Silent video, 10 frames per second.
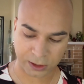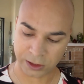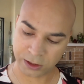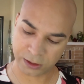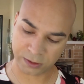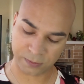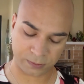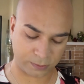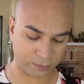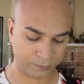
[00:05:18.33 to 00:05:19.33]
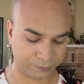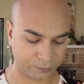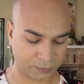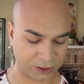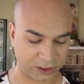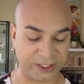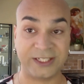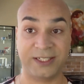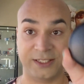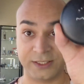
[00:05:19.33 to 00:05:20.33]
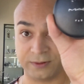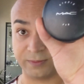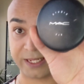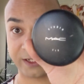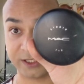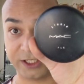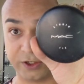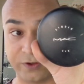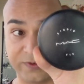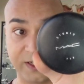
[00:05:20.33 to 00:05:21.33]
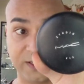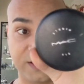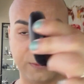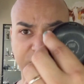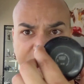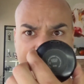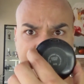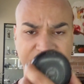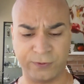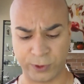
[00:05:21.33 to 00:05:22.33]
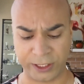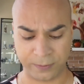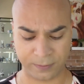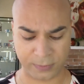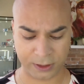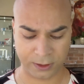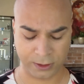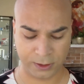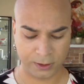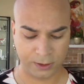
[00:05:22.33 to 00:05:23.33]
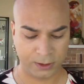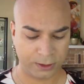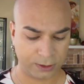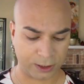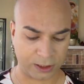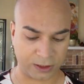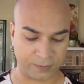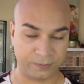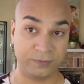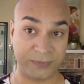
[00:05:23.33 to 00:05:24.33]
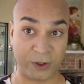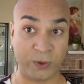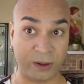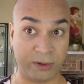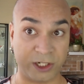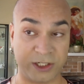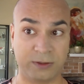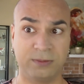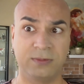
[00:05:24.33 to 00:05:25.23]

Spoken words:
So this is MAC Studio Fix. I'm using NC40. Oh, and a brush.